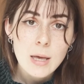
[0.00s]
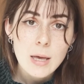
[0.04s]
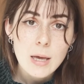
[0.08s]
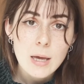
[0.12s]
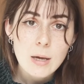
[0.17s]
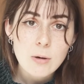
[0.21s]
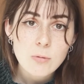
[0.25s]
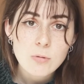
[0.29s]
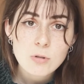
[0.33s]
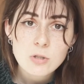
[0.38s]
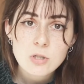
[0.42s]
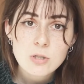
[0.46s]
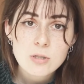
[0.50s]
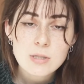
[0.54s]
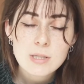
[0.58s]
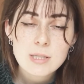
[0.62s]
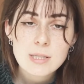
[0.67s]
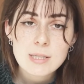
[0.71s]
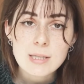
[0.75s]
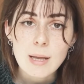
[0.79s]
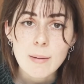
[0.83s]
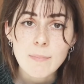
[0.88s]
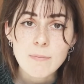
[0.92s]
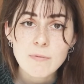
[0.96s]
it was
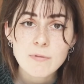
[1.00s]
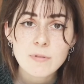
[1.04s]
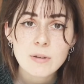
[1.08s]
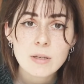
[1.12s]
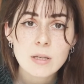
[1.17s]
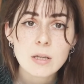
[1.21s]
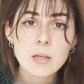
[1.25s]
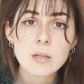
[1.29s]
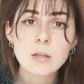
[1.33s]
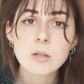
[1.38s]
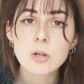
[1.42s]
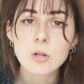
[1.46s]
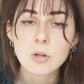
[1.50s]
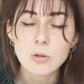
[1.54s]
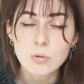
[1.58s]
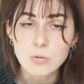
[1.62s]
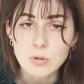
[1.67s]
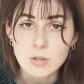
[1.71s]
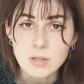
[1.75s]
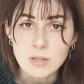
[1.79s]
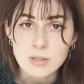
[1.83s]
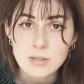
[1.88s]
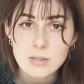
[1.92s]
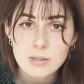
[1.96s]
just something
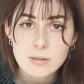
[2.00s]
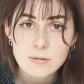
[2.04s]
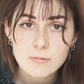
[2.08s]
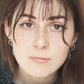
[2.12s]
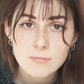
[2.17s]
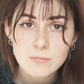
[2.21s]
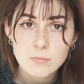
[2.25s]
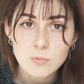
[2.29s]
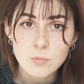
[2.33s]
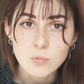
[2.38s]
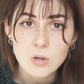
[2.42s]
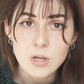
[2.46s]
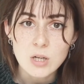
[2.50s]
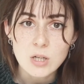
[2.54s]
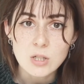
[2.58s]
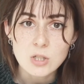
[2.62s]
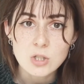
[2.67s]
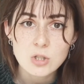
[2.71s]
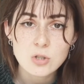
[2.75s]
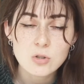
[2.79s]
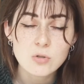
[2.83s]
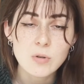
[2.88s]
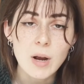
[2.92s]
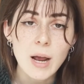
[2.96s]
included,
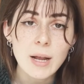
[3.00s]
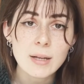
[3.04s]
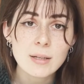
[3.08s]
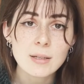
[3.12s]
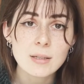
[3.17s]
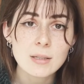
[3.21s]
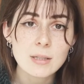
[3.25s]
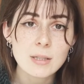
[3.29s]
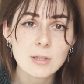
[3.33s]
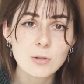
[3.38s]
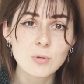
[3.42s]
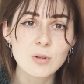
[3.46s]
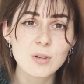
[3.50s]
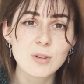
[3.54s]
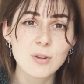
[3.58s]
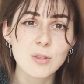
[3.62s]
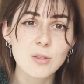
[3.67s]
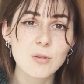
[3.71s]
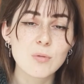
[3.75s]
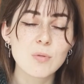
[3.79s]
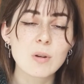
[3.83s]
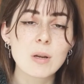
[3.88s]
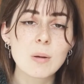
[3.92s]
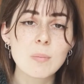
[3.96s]
which granted you a
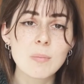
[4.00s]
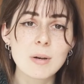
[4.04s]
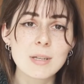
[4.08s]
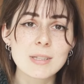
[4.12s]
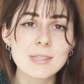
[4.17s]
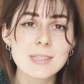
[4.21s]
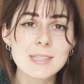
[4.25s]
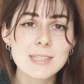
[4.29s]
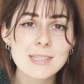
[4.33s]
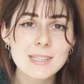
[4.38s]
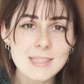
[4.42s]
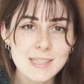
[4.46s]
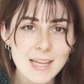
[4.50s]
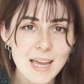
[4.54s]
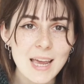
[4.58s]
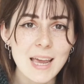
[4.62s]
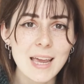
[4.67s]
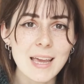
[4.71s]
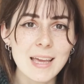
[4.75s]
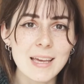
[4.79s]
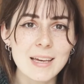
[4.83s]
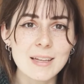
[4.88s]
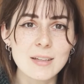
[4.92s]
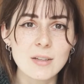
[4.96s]
3-month
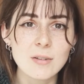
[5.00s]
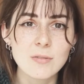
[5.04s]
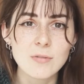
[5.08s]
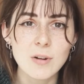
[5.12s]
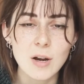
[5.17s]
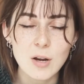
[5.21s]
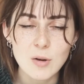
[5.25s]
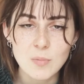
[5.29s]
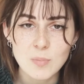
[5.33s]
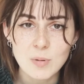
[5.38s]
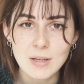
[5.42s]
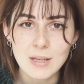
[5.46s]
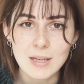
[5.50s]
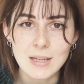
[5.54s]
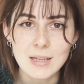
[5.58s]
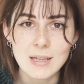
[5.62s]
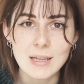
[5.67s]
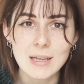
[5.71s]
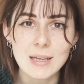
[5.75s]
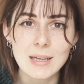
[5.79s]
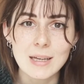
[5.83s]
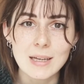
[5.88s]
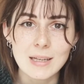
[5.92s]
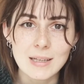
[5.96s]
stay in the very
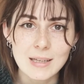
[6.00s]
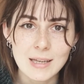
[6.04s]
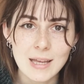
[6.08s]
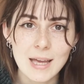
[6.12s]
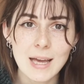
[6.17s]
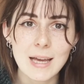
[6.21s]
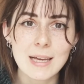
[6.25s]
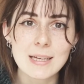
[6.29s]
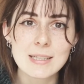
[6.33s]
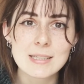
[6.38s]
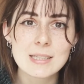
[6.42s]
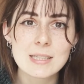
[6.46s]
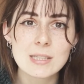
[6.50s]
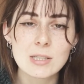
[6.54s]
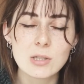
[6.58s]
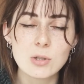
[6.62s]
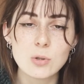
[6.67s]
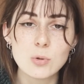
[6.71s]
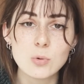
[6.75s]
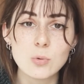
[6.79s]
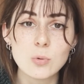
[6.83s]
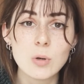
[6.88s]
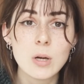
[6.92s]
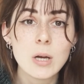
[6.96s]
beginning in case
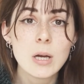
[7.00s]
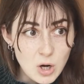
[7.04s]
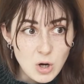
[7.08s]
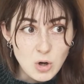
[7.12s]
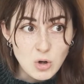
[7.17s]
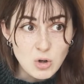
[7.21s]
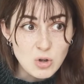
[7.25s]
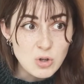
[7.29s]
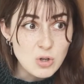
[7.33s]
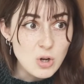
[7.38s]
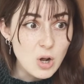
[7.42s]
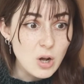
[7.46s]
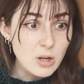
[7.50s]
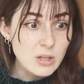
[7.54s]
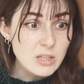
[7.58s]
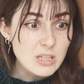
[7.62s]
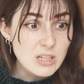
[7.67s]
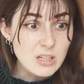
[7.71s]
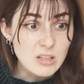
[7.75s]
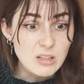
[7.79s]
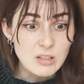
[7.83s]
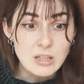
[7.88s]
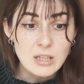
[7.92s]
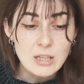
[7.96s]
you are not
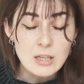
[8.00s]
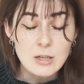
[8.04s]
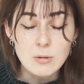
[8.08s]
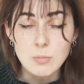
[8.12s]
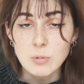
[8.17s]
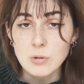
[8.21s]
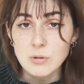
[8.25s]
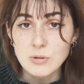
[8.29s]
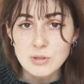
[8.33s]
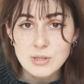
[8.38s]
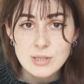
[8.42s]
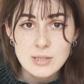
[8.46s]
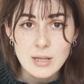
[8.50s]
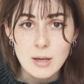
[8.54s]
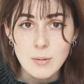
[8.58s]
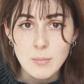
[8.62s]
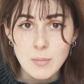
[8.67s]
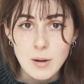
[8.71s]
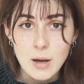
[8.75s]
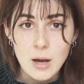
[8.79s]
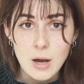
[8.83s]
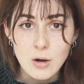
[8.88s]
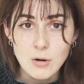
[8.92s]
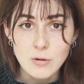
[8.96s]
eligible
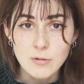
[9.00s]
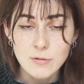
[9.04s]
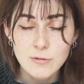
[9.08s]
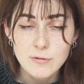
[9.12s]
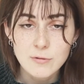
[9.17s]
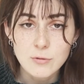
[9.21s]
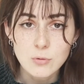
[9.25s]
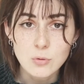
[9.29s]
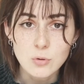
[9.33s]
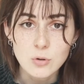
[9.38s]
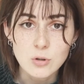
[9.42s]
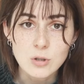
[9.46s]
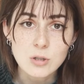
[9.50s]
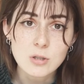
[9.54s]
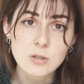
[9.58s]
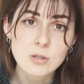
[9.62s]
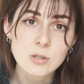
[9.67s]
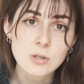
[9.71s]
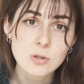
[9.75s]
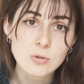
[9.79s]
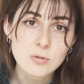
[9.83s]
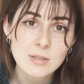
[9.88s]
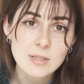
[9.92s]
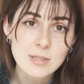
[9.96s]
somehow for a
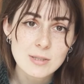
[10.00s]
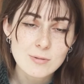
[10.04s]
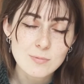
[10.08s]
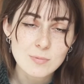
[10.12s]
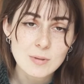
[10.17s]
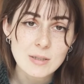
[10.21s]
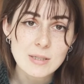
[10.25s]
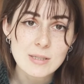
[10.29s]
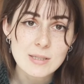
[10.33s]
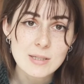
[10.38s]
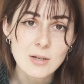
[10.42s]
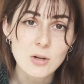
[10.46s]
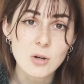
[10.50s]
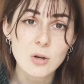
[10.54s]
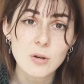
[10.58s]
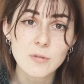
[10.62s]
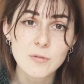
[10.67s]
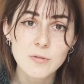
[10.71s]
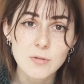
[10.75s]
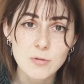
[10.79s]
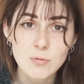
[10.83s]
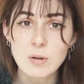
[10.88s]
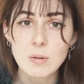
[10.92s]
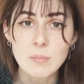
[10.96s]
tourist visa of
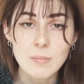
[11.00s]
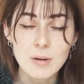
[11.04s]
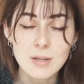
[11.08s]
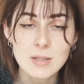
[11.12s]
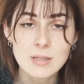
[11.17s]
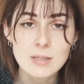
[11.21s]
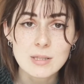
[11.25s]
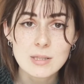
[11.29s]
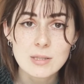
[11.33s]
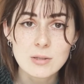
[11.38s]
3 months.